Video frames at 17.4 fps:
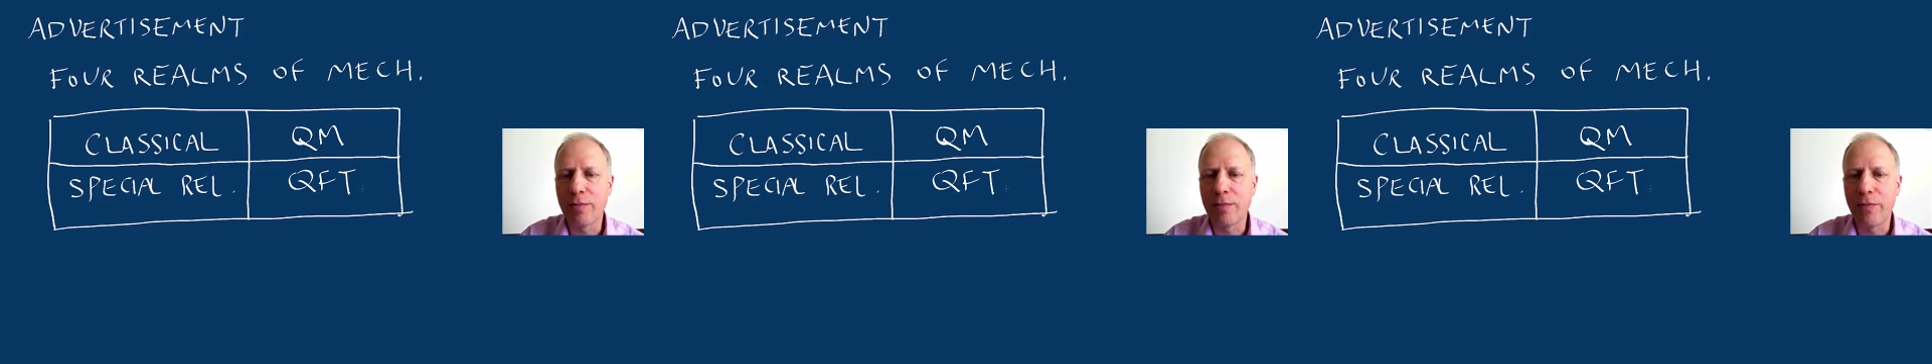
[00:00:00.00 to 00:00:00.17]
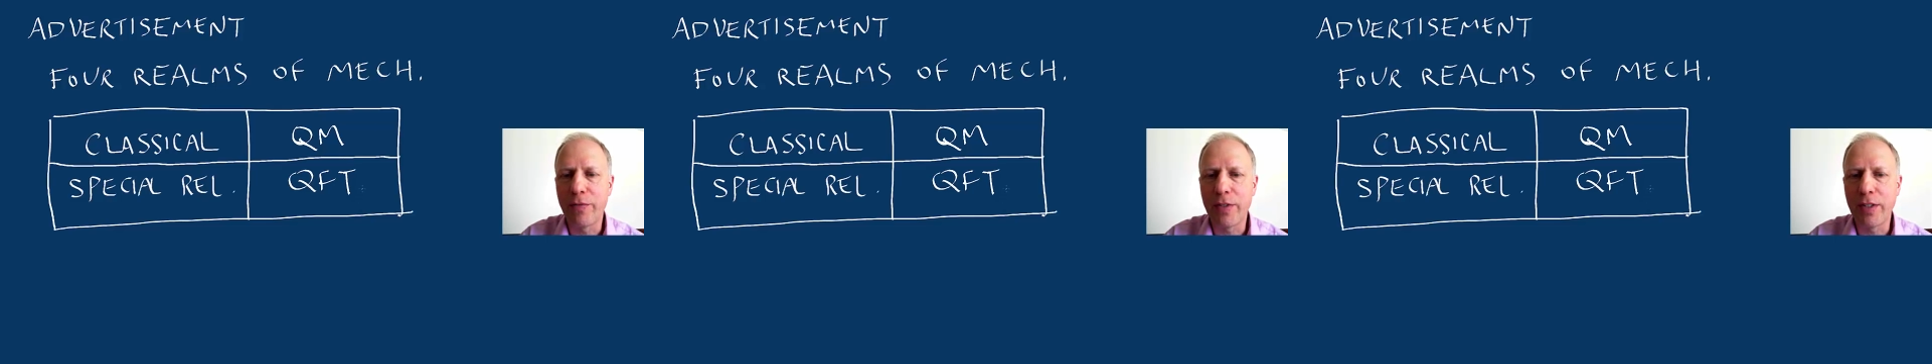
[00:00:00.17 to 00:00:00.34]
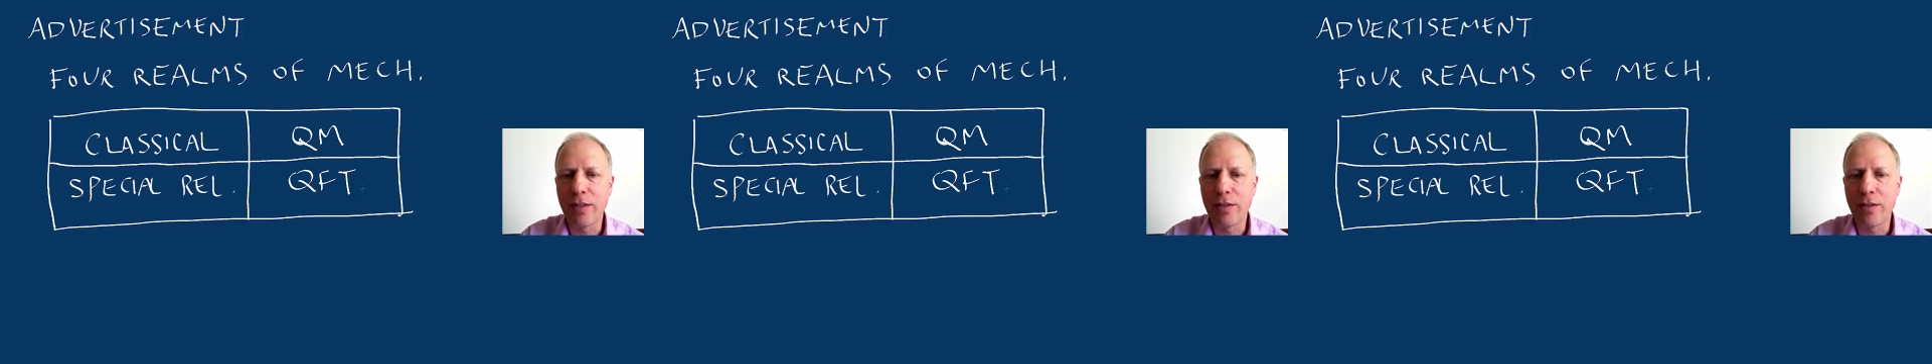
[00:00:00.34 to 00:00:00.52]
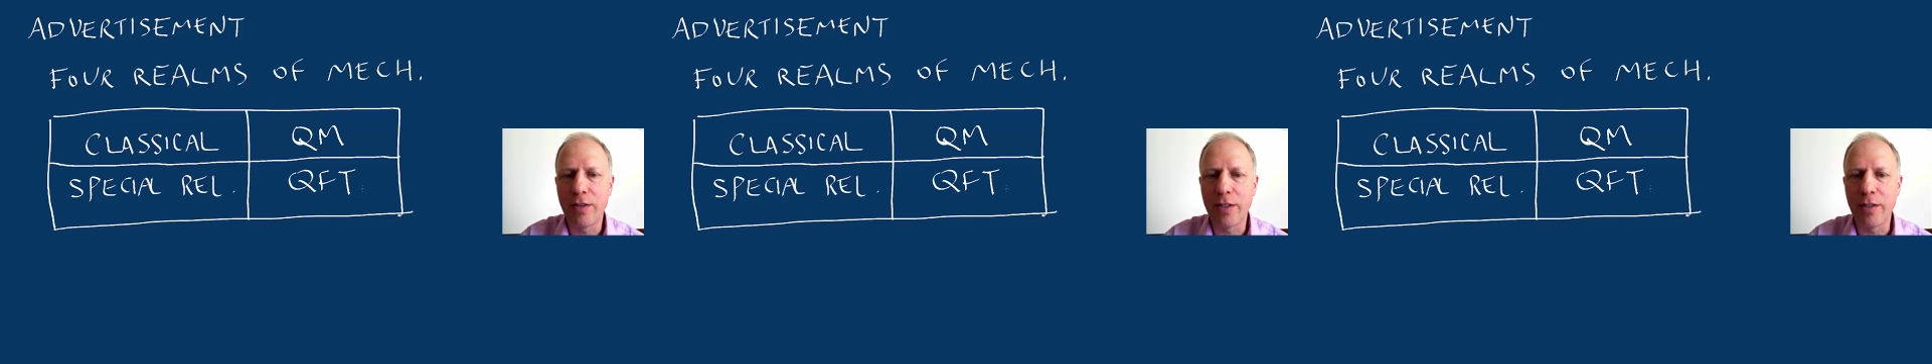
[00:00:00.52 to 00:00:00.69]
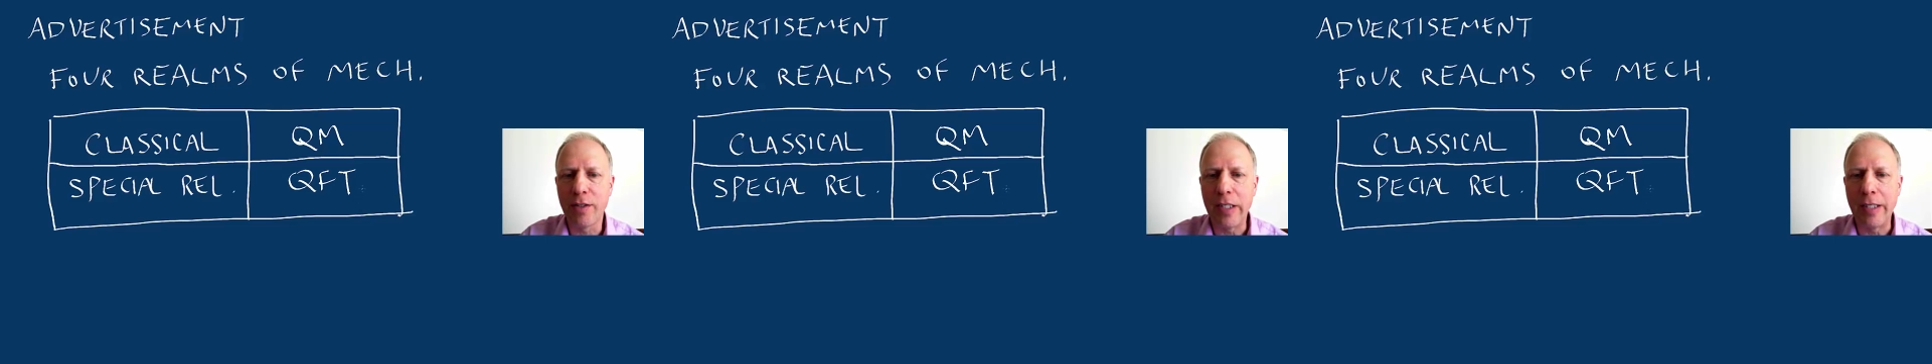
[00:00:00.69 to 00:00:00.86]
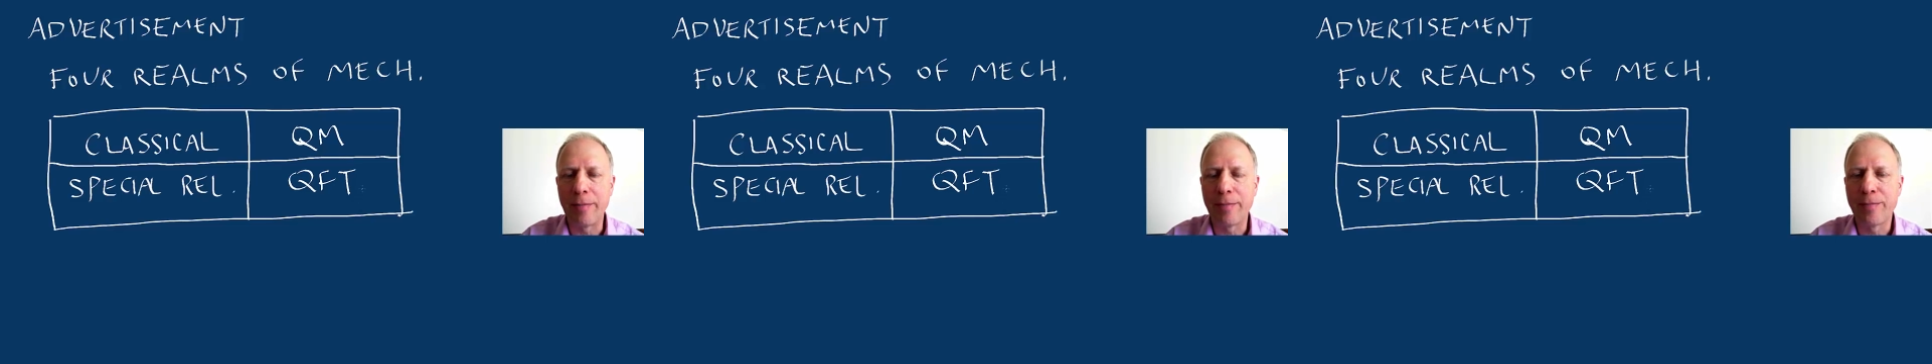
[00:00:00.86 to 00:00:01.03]
quantum
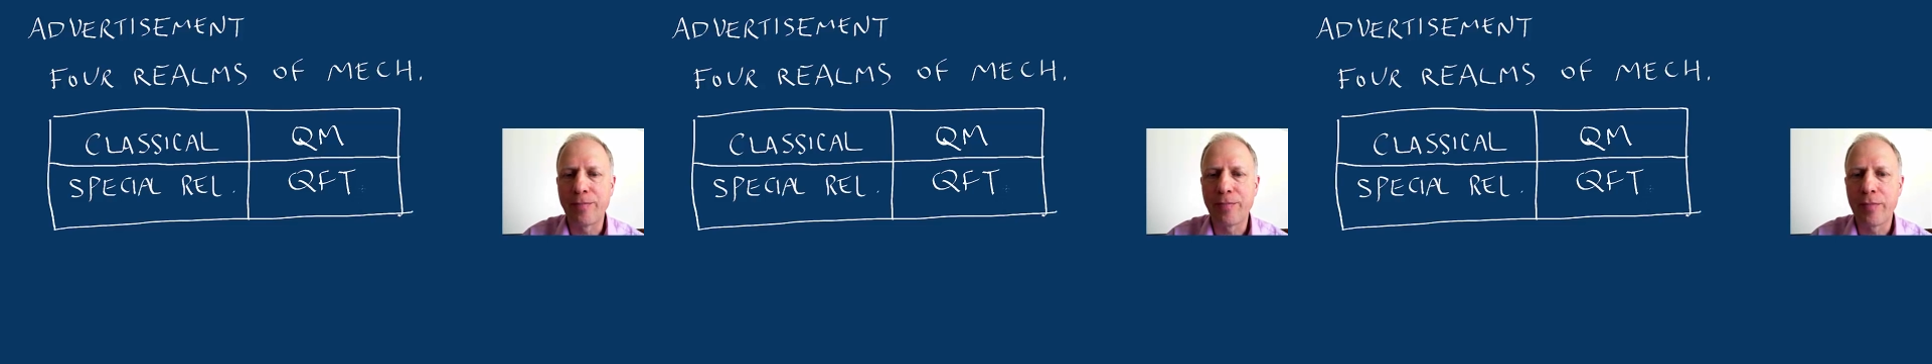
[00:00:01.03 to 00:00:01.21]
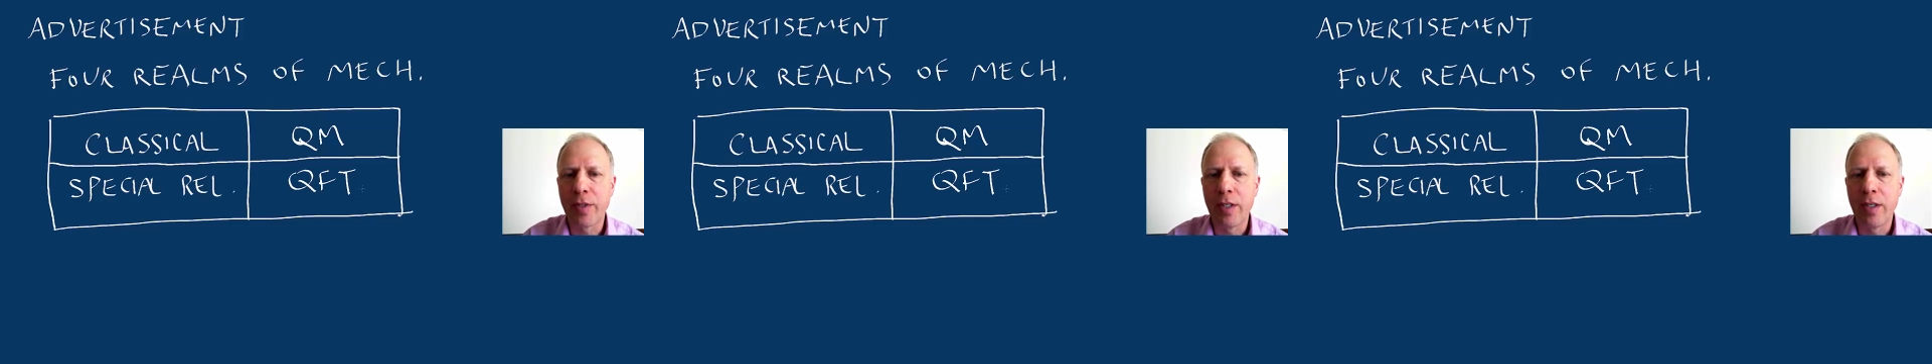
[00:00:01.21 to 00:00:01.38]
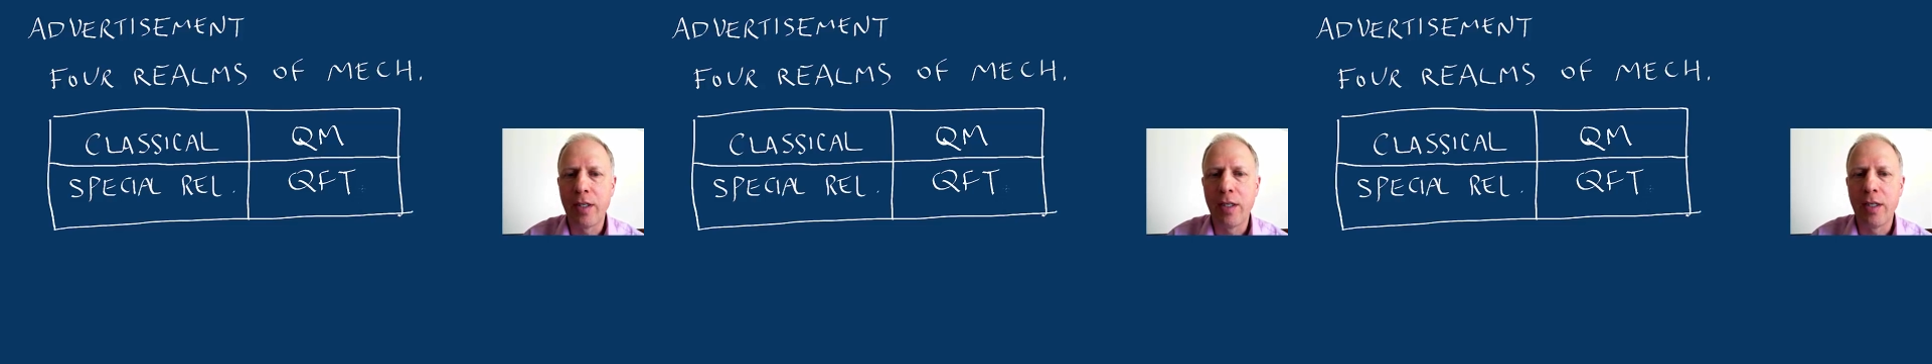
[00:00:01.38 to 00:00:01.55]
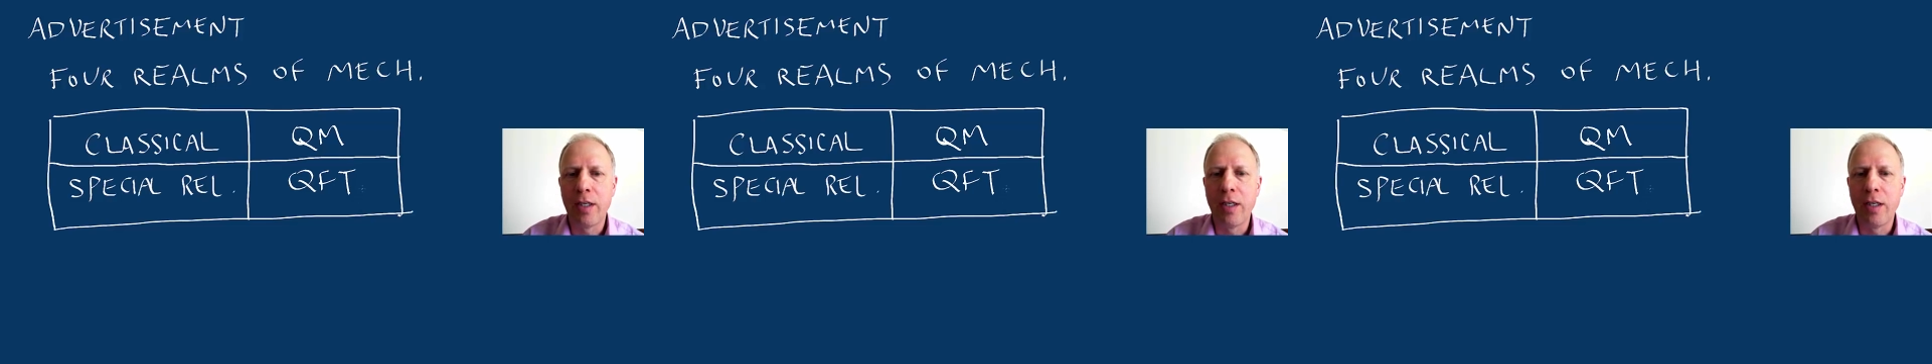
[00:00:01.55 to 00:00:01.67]
field theory.